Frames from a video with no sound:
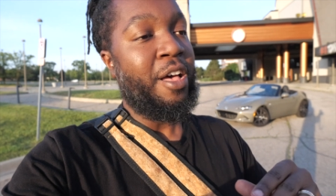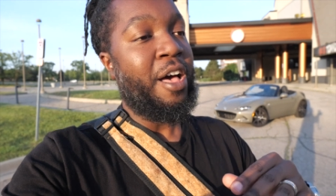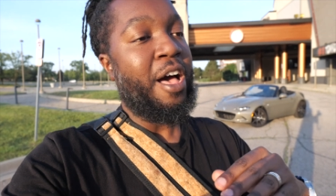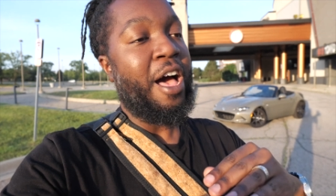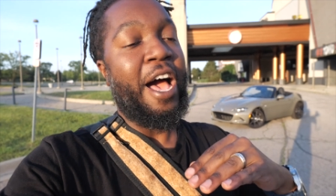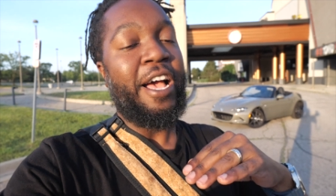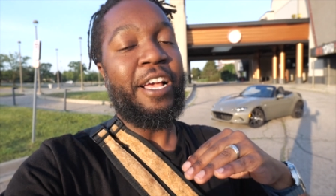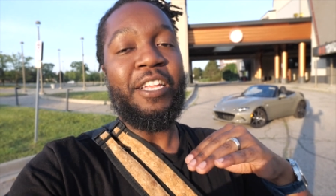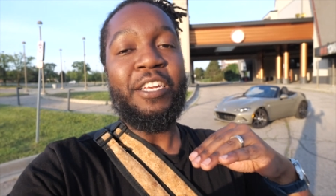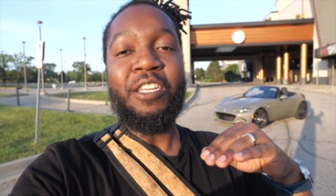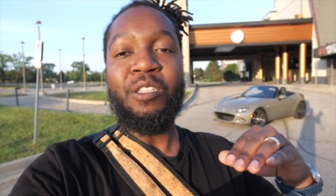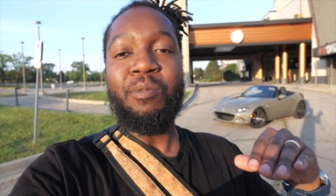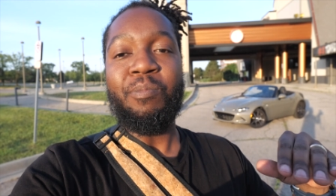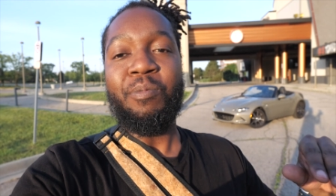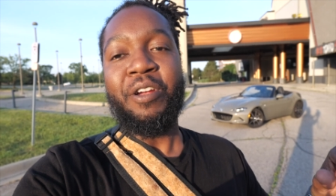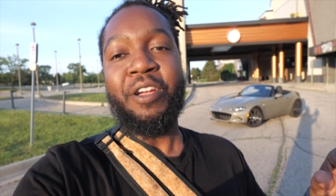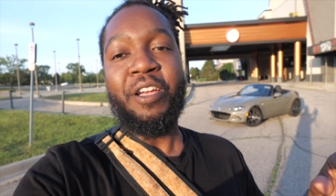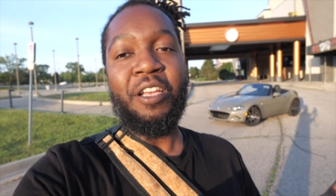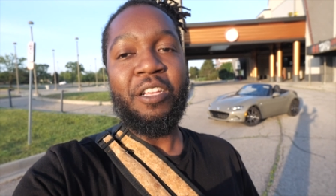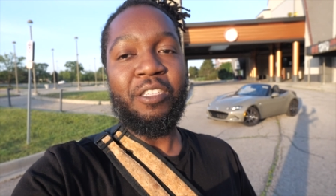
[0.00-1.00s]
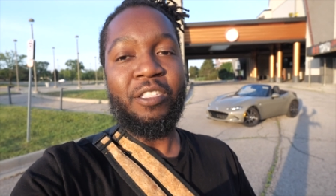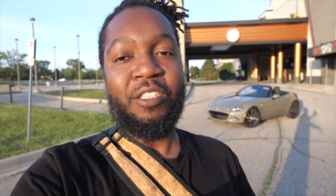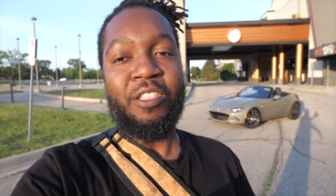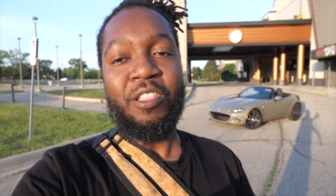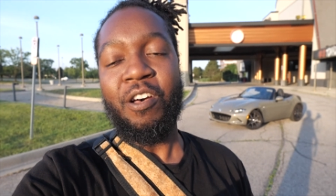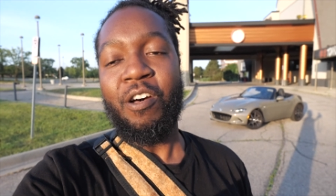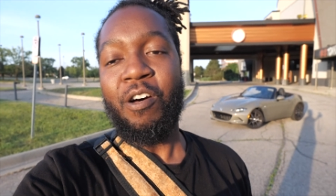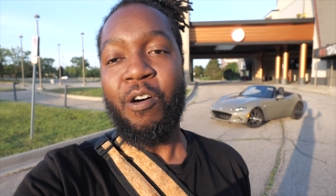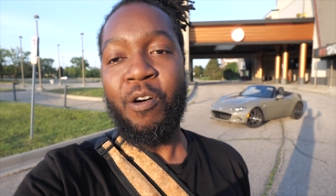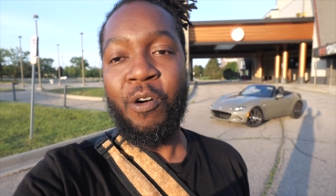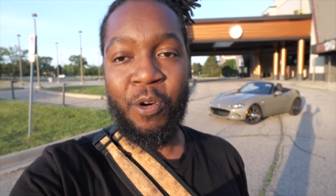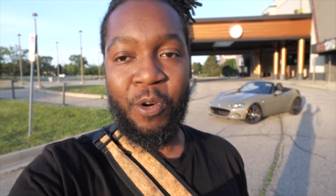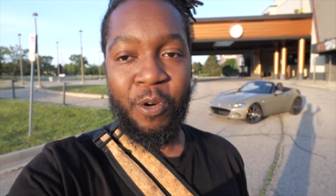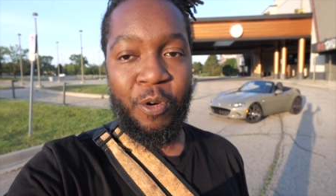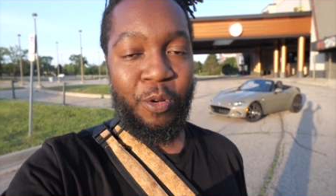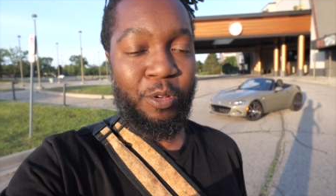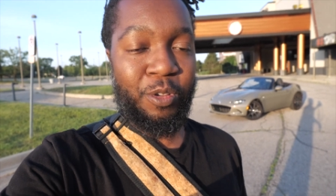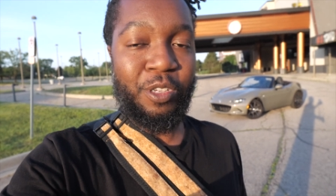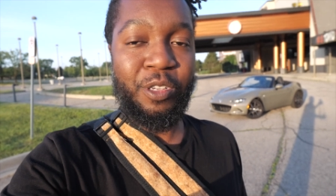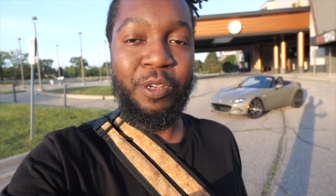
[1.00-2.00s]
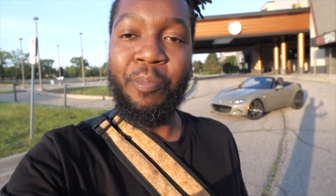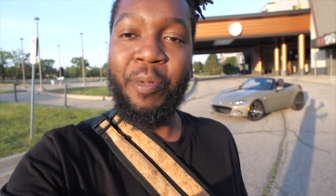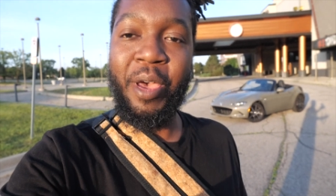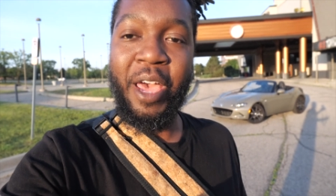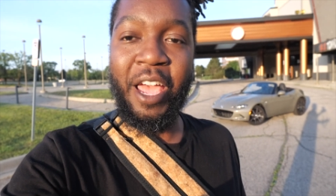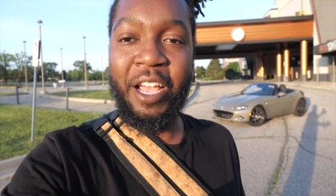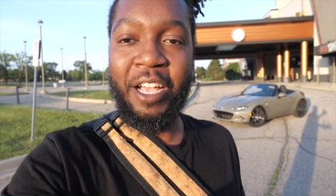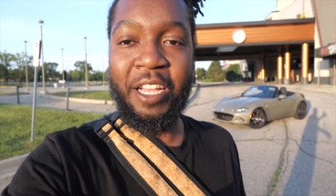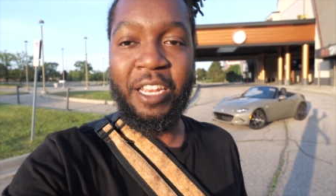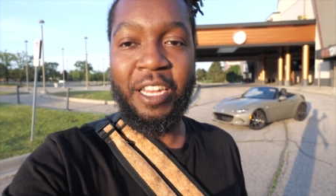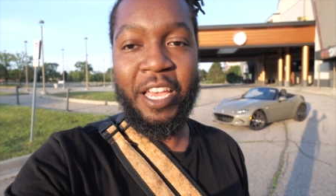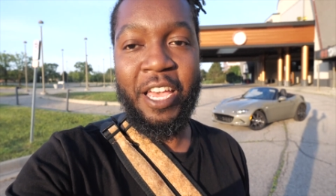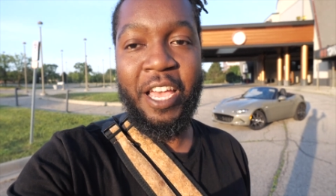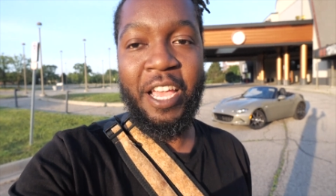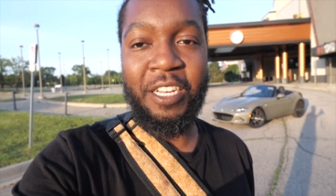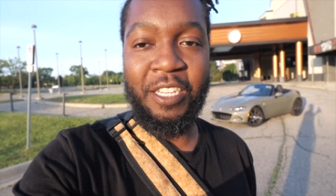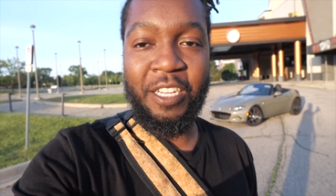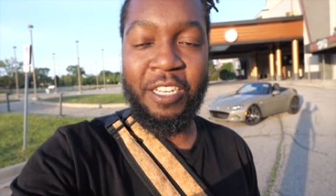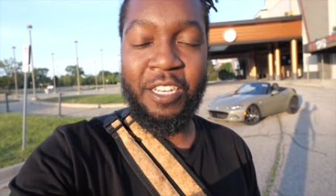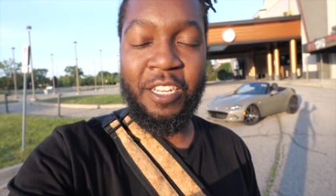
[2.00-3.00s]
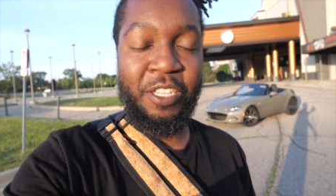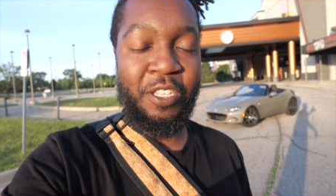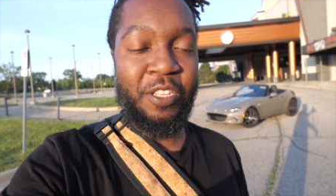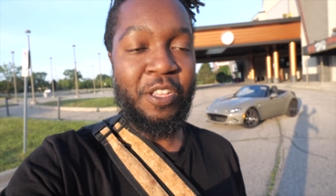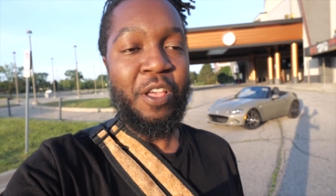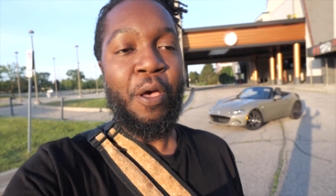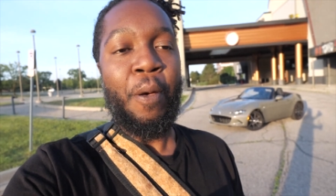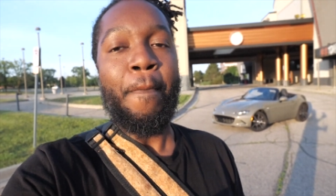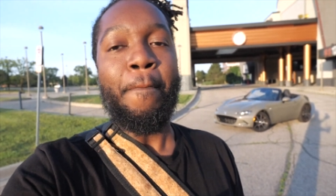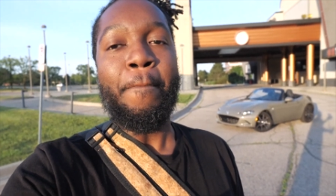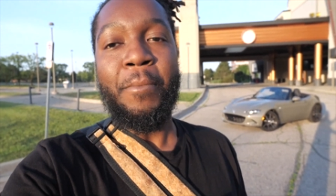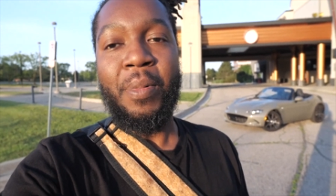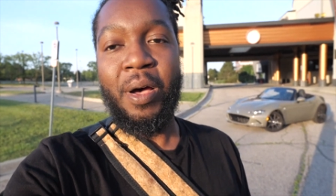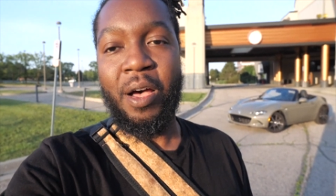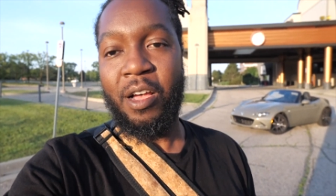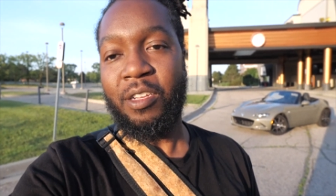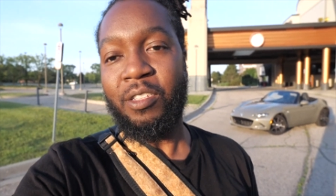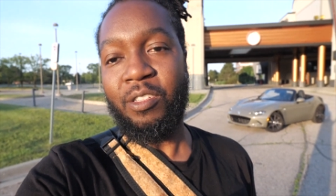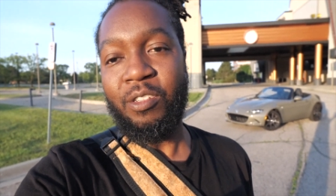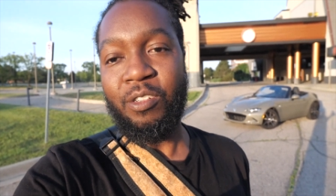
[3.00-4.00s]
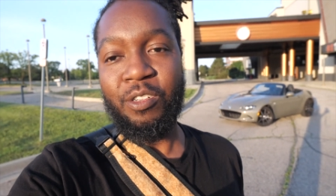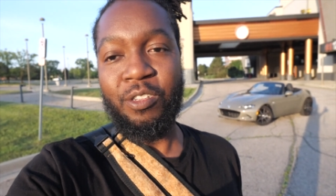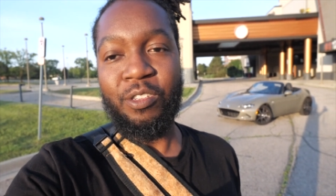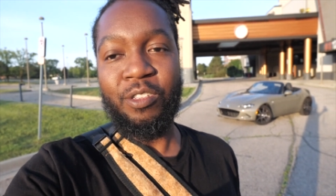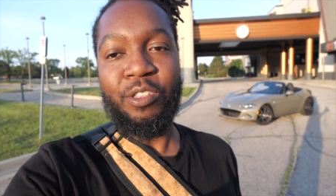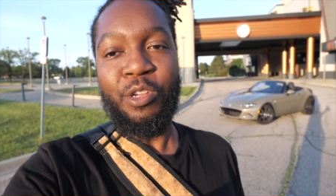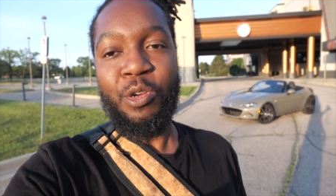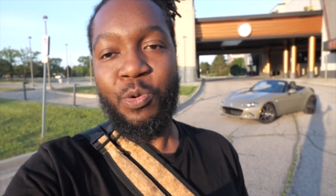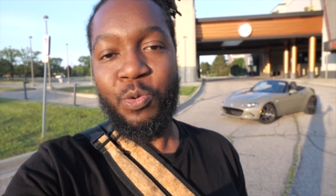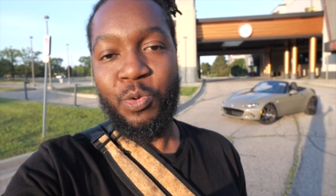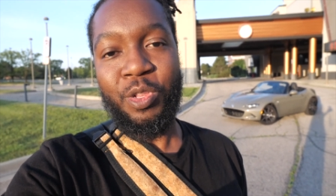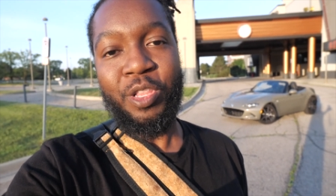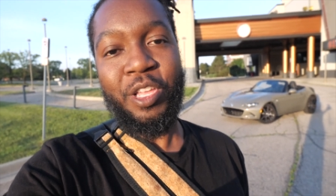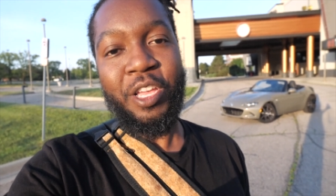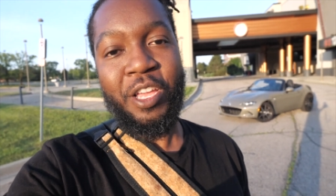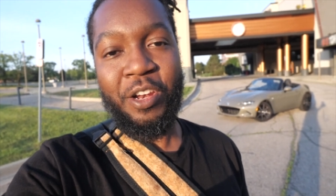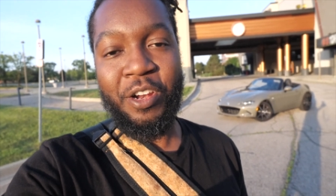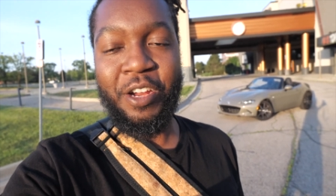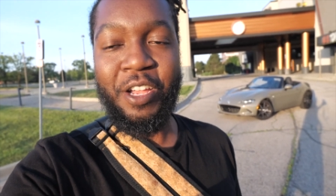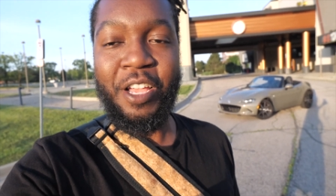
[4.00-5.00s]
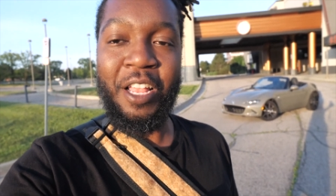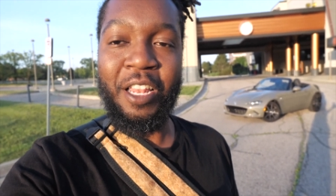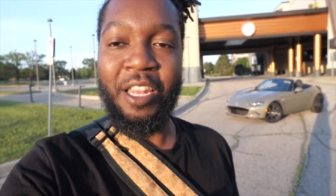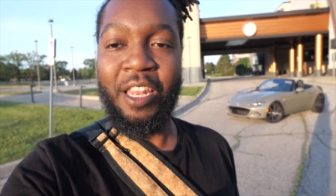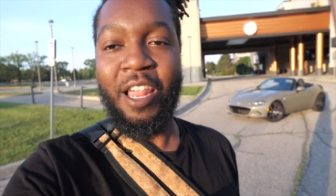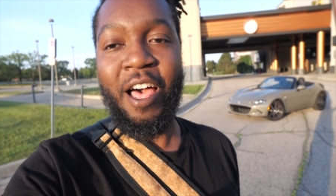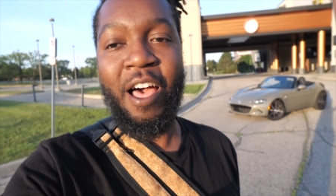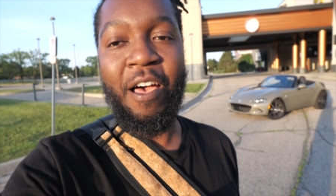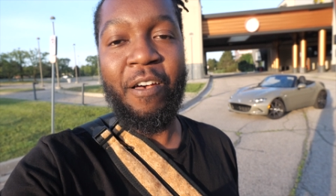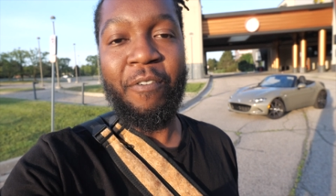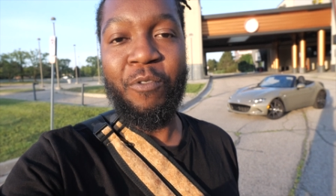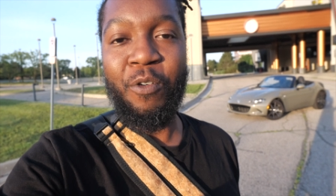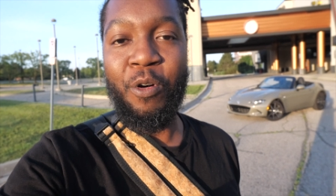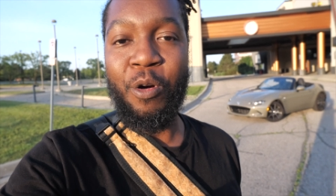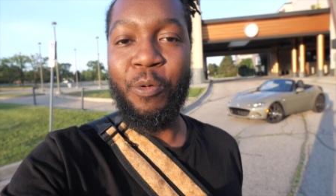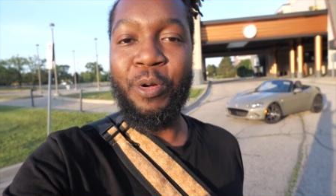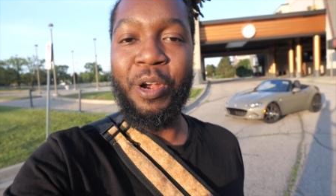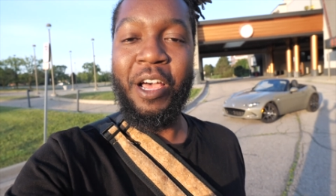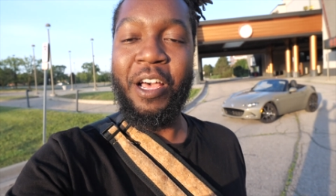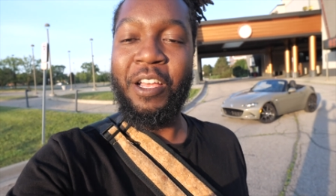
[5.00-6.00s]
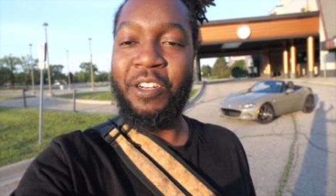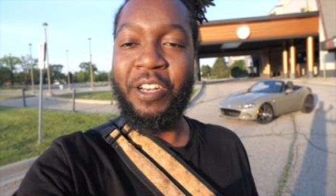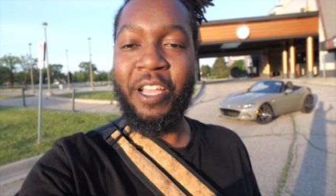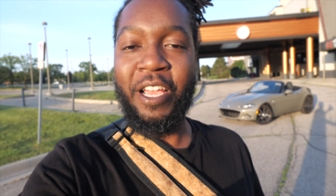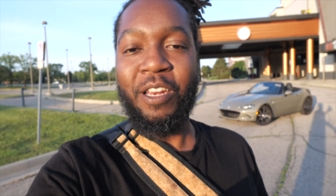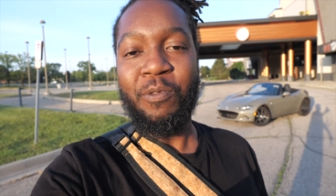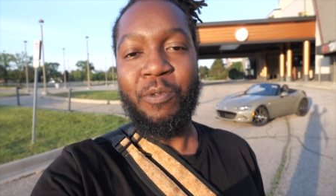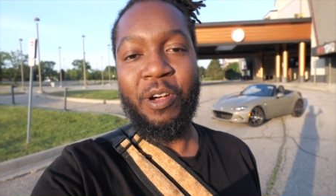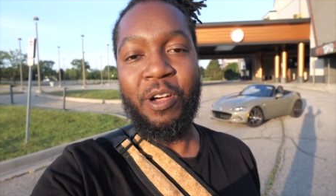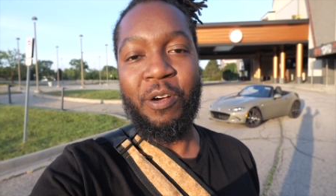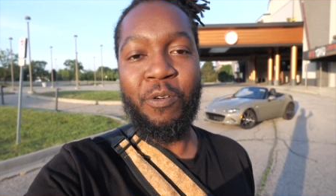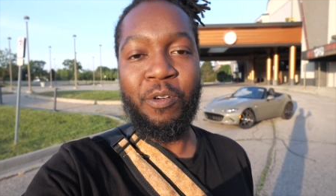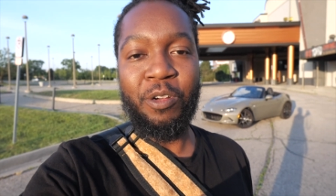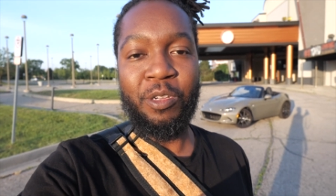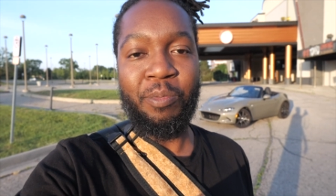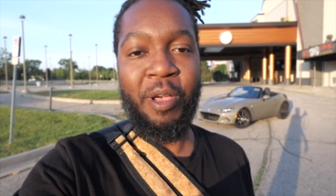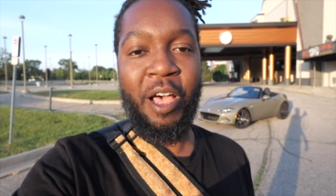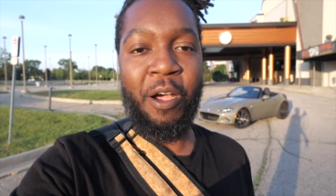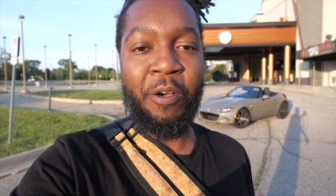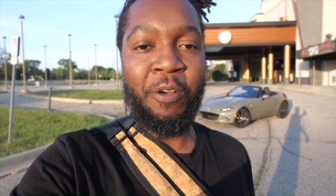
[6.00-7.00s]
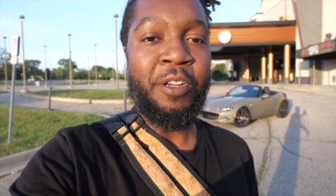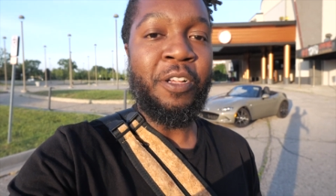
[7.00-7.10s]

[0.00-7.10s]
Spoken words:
I can experience the whole shebang of the engine. This monster 2-liter inline 4 with 181 horsepower.